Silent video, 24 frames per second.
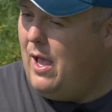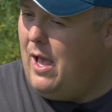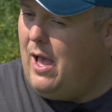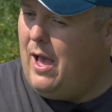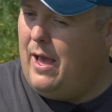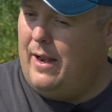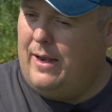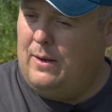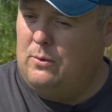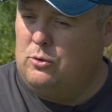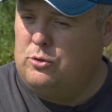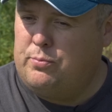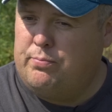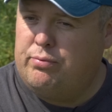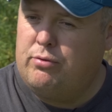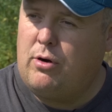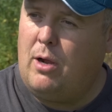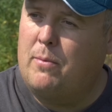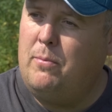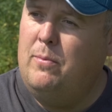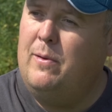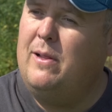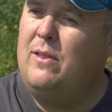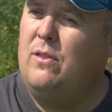And it was
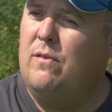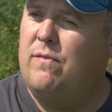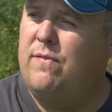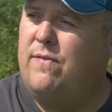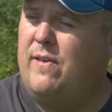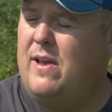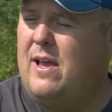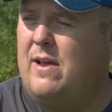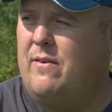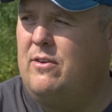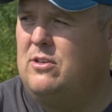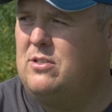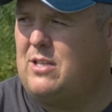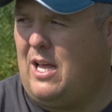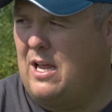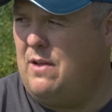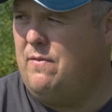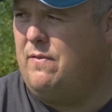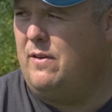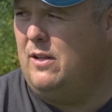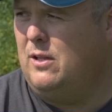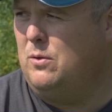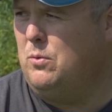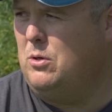probably the fairest
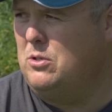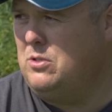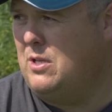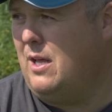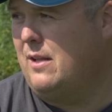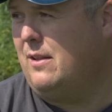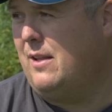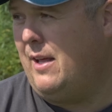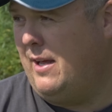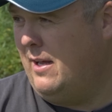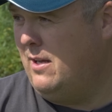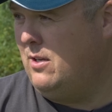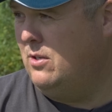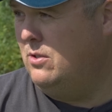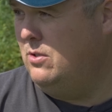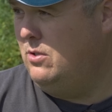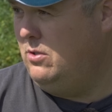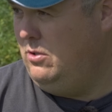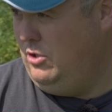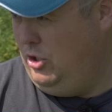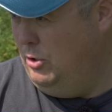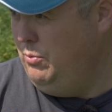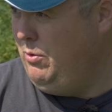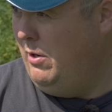Hayfield was that day
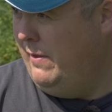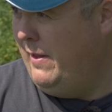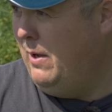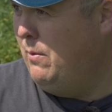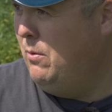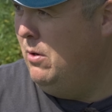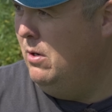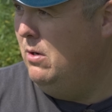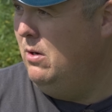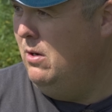because you were in that one.